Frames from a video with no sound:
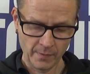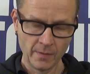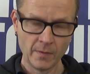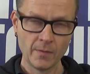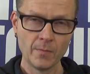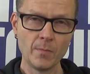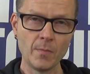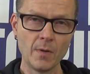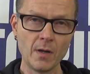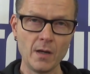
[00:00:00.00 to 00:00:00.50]

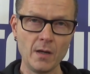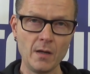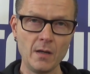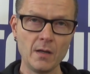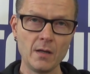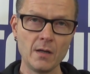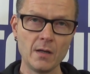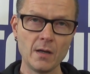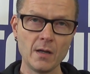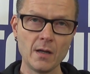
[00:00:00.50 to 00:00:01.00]
Me
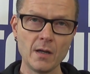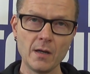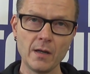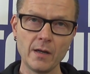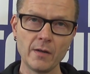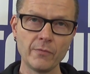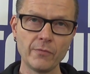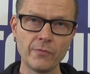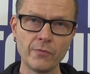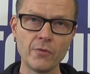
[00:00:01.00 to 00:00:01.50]
kneeling in
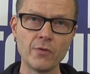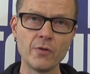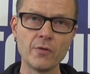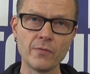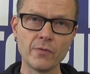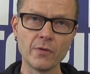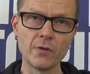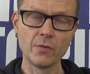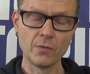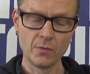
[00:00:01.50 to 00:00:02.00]
front of
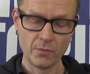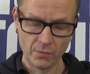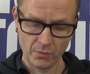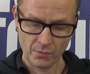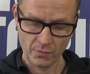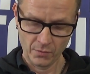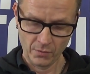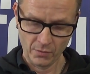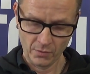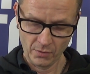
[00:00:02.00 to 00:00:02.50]
you,
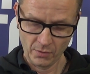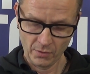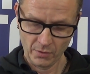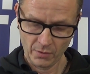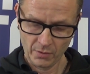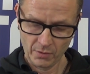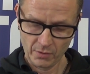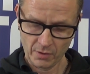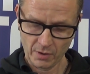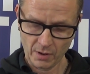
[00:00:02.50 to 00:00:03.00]

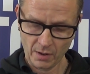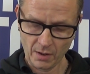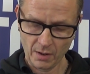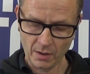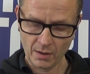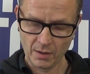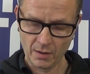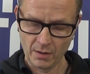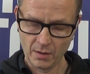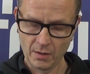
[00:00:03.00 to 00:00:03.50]
saying,
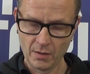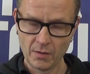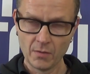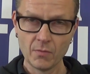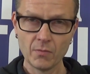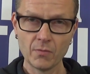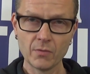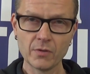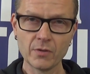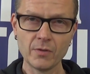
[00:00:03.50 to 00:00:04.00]

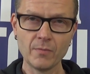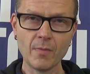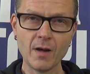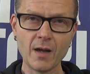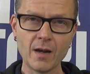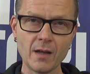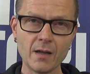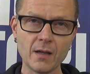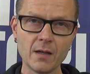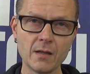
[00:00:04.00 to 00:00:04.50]
"What's the
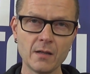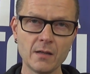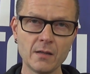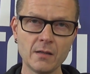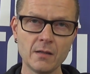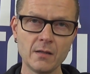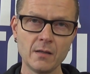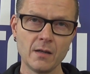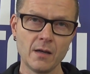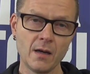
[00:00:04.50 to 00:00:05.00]
matter?
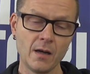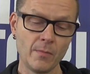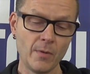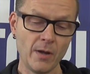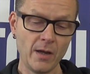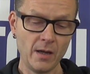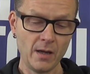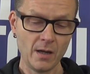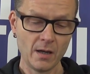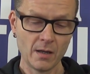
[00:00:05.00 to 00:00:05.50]
I'm
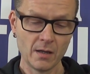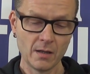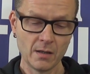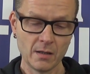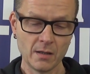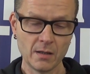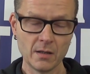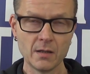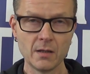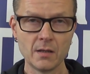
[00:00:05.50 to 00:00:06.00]
here.
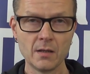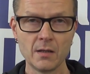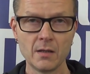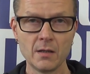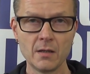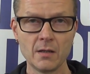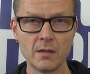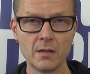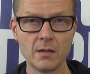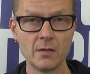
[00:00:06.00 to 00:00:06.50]

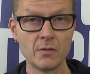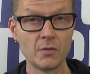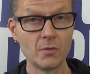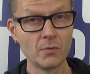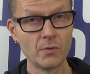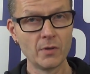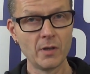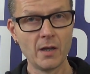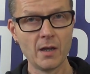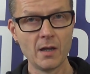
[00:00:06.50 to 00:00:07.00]
It's
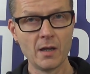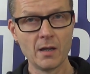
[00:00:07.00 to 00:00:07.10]
okay.